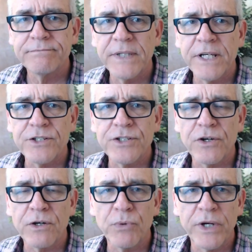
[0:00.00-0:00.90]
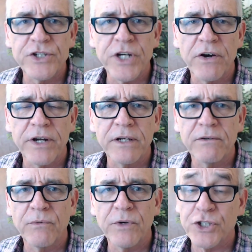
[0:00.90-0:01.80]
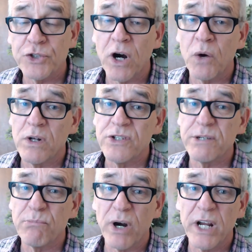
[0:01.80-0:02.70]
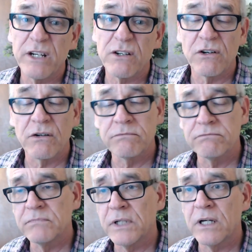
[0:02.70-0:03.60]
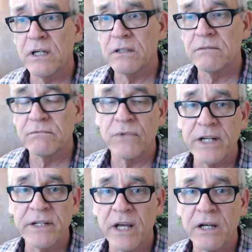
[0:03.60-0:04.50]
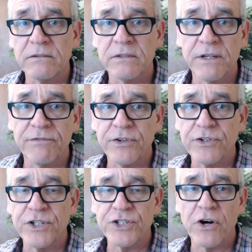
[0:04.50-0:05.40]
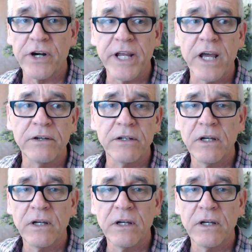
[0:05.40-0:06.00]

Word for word: is your bridge area, which is where it wants to break or uh, right now if you're just starting out.